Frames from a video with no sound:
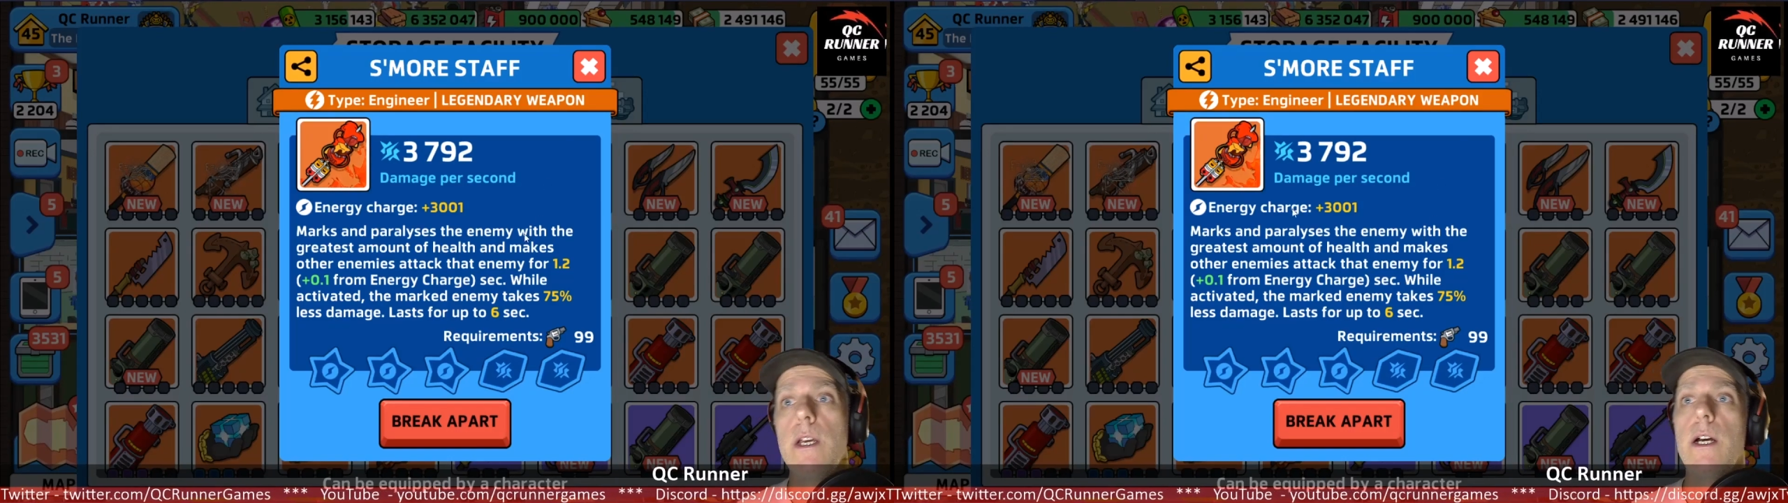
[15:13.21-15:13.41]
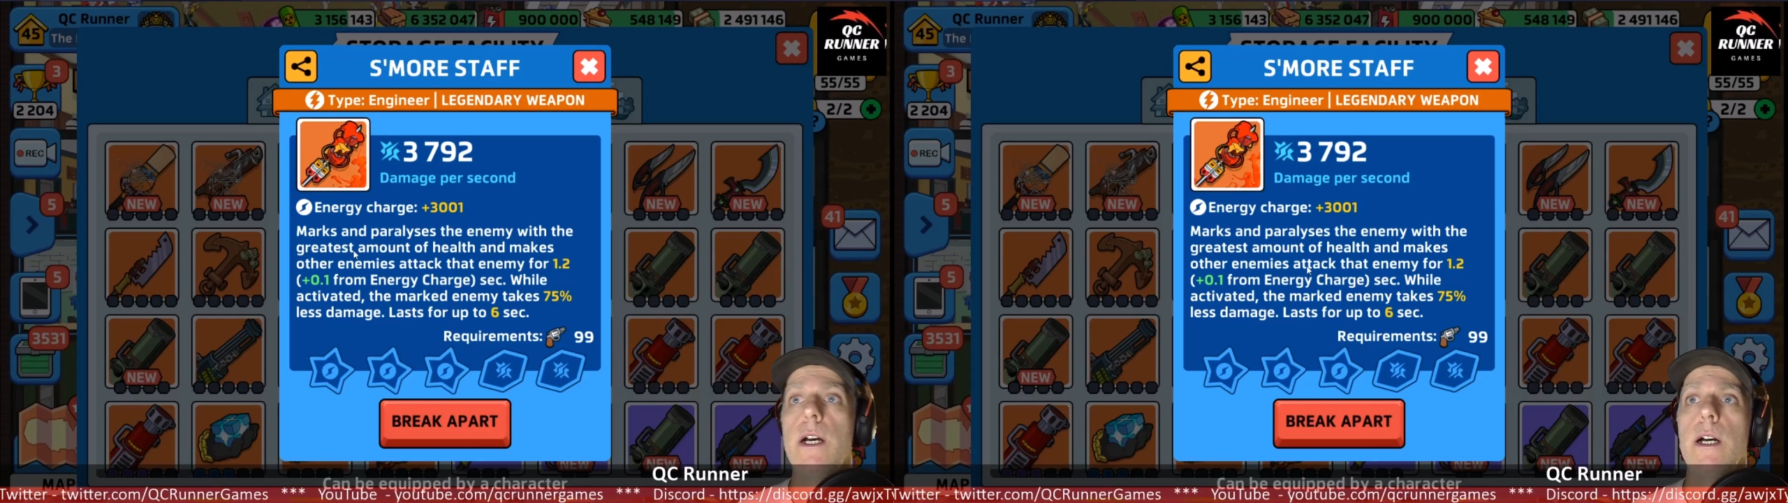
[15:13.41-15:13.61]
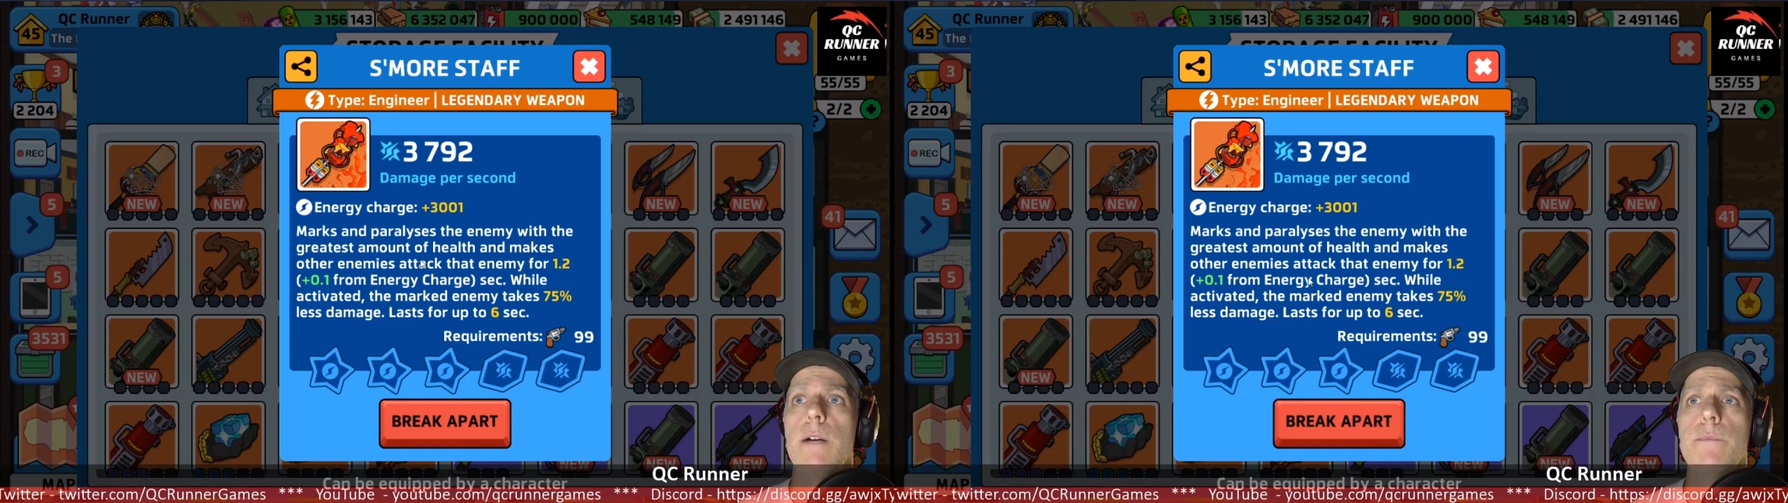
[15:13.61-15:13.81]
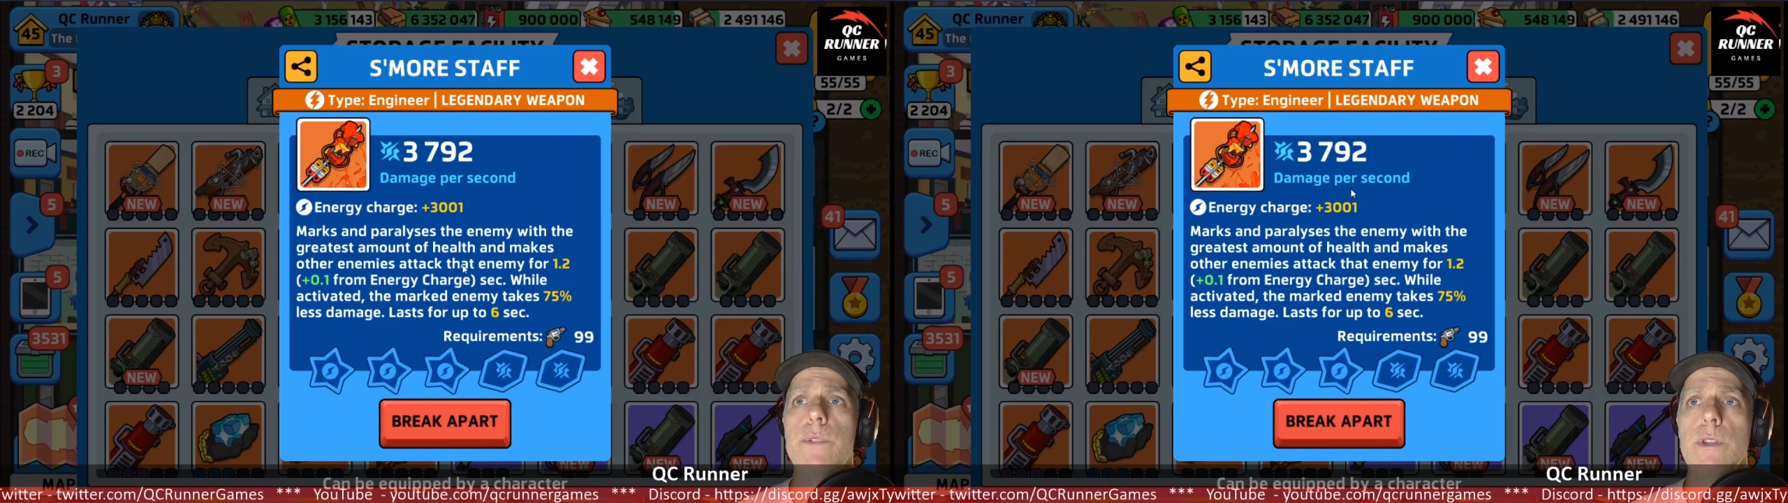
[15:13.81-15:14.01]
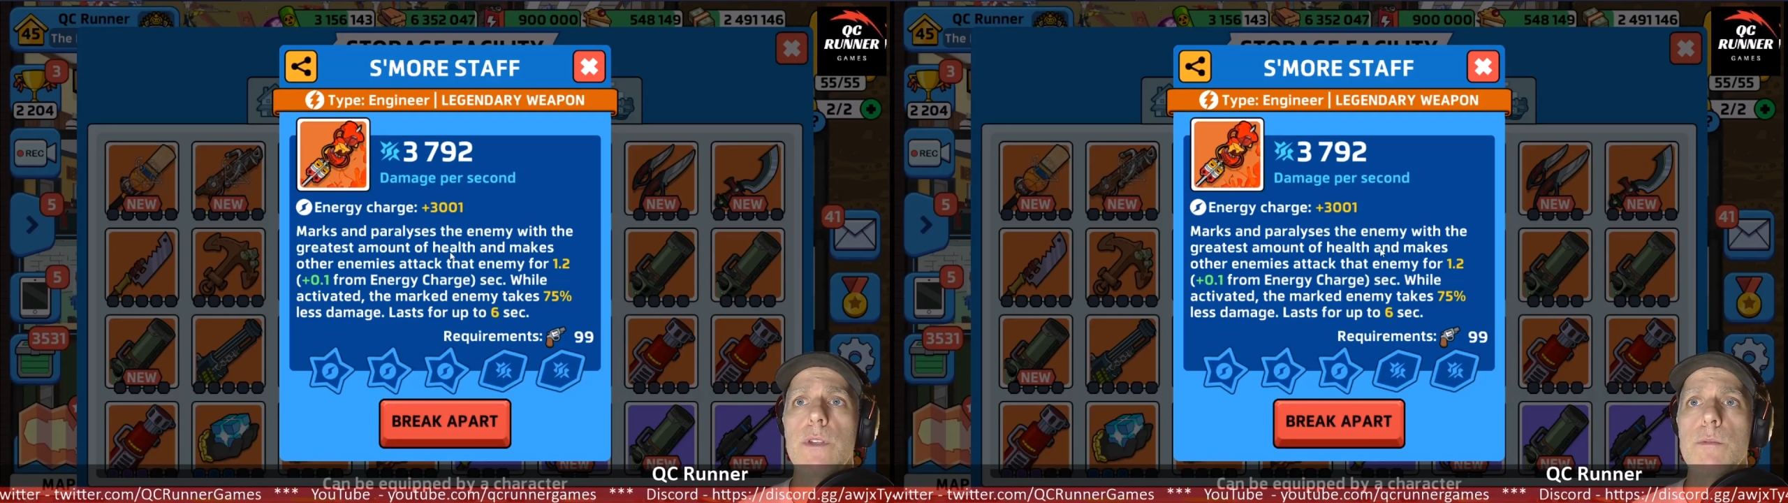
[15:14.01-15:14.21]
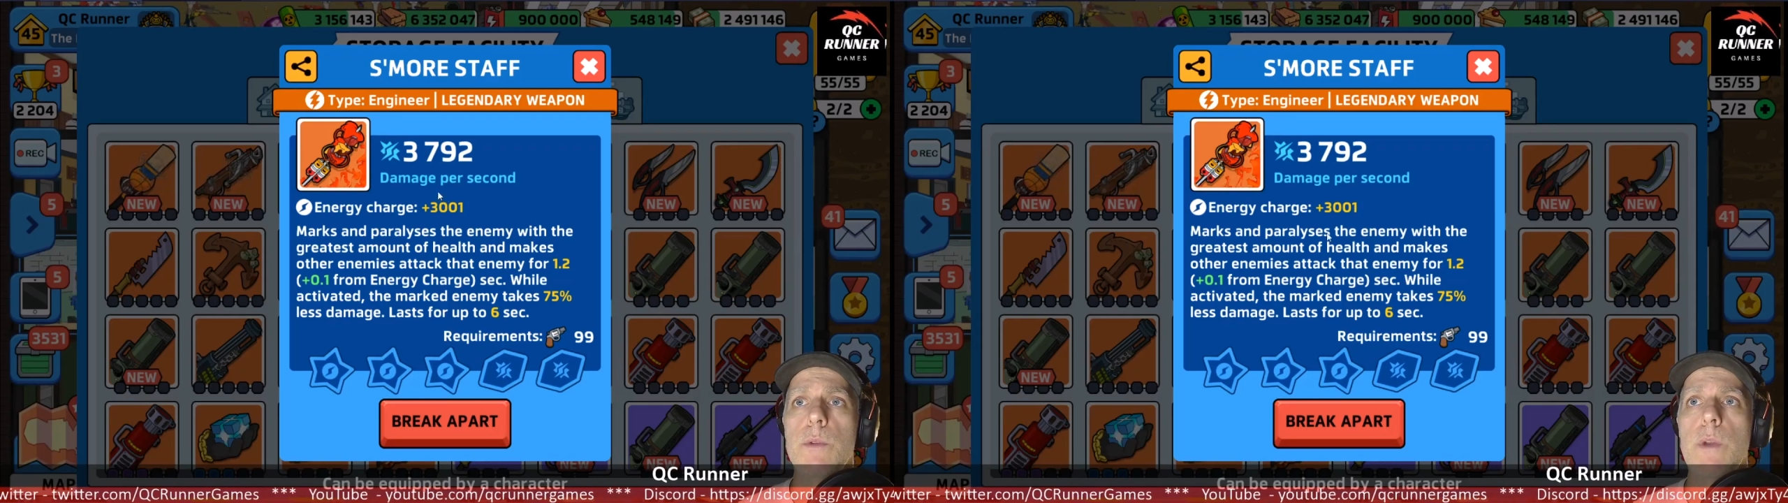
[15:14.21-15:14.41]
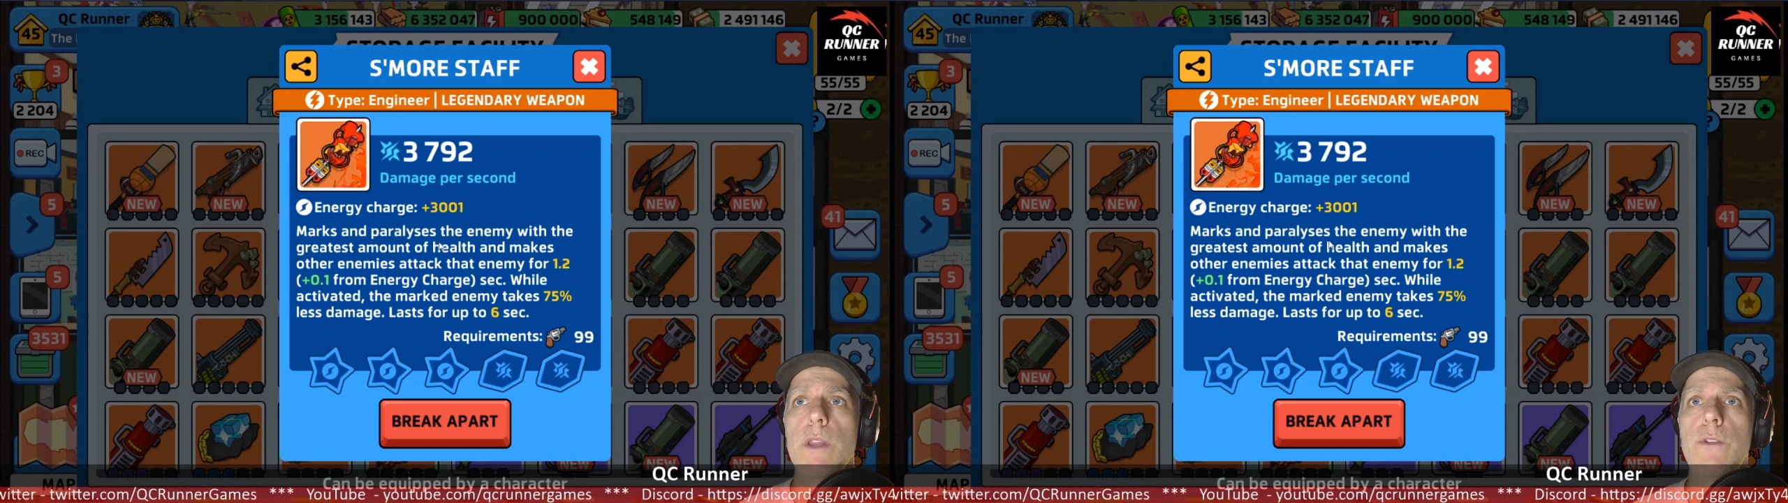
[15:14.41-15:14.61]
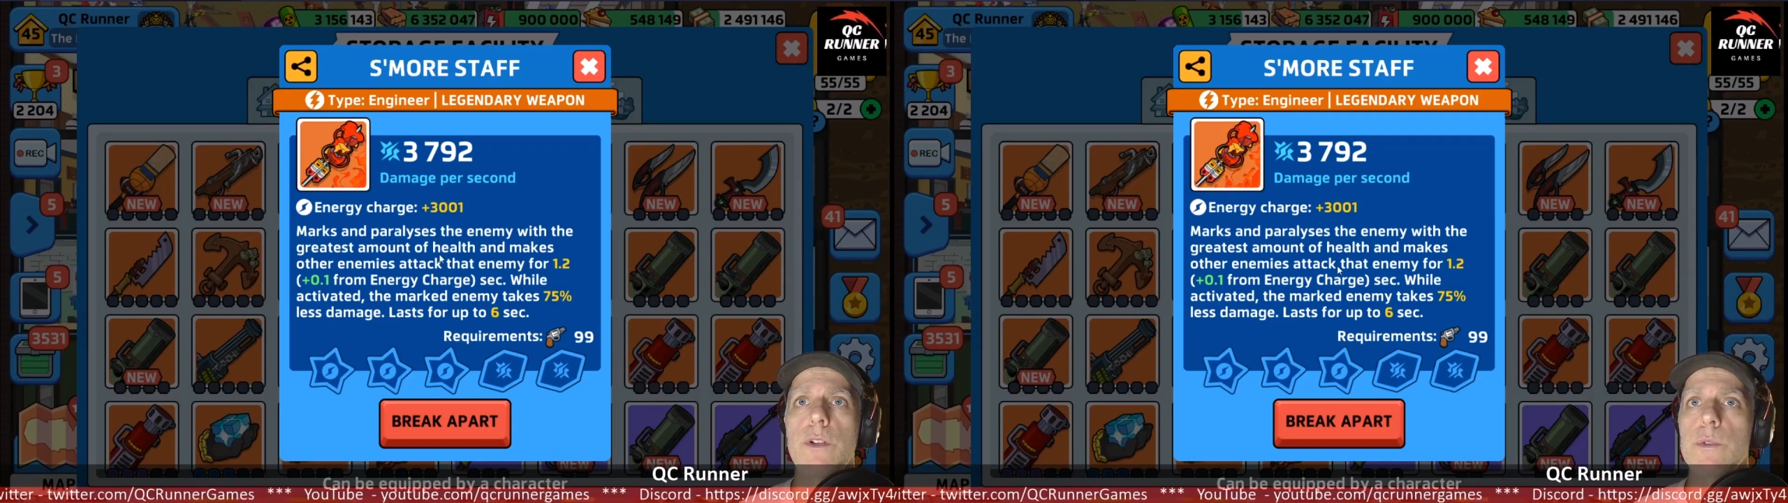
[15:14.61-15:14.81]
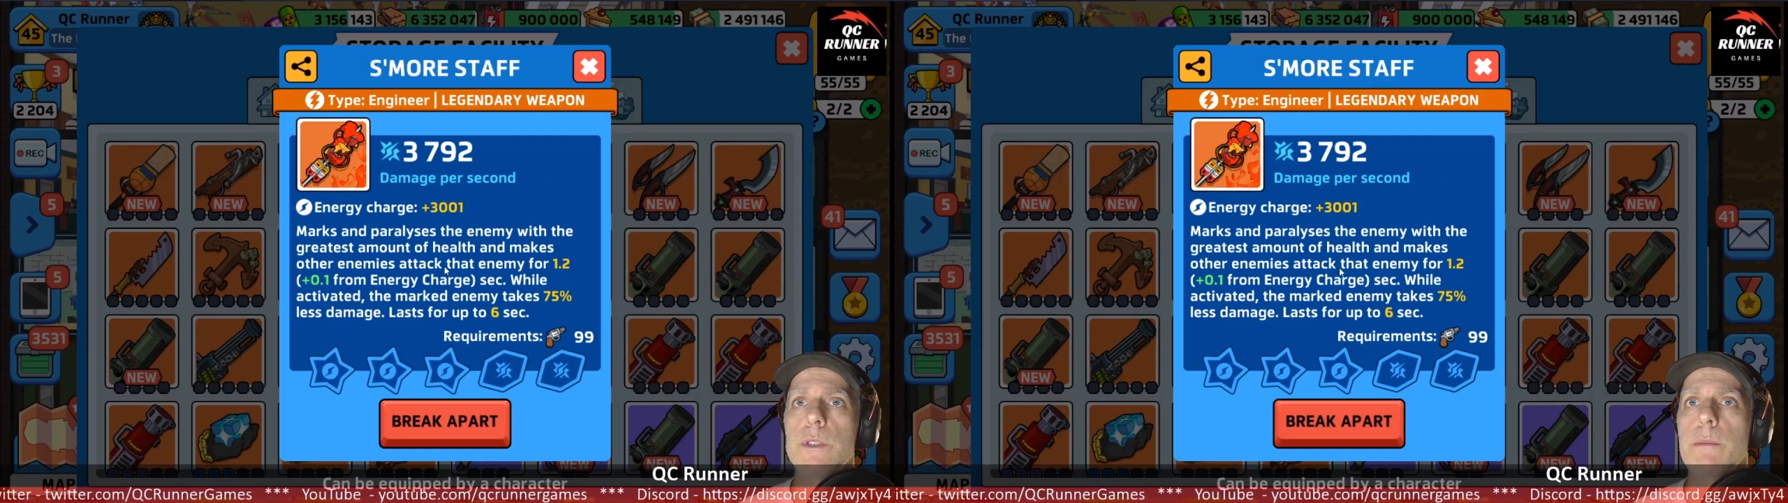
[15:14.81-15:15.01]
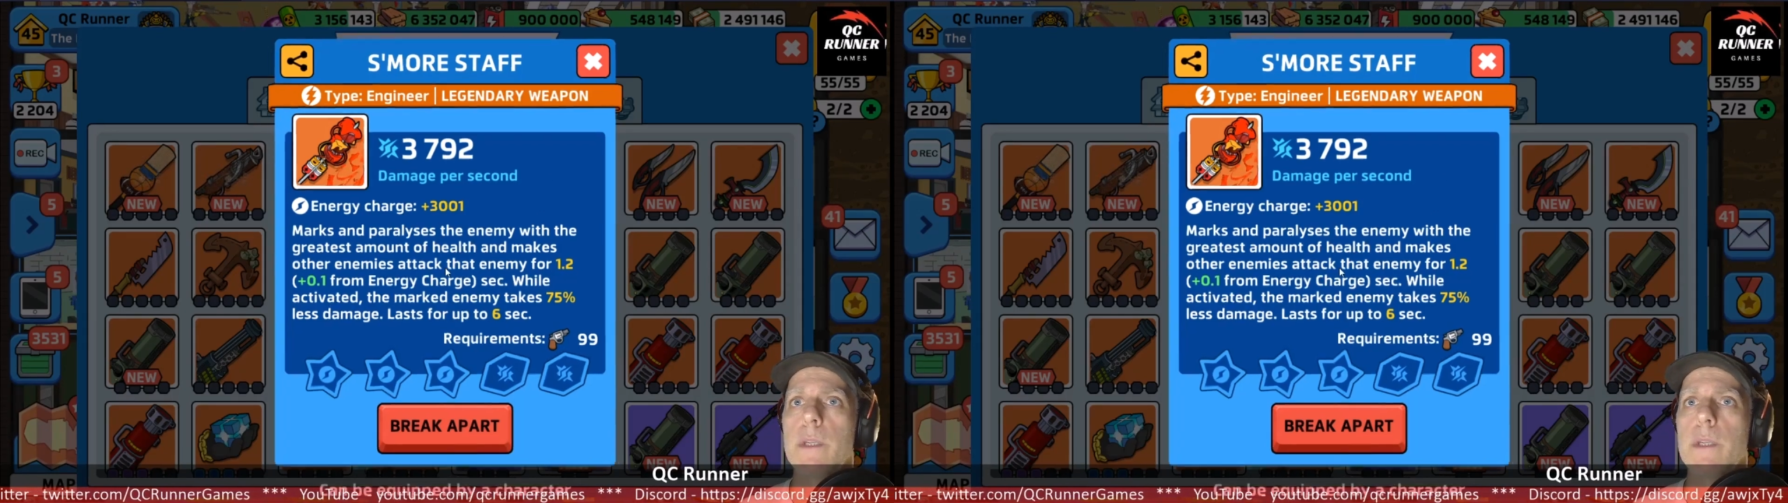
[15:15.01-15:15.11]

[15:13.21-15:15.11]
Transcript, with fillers: Um, so this will be one of the first ones I'm going to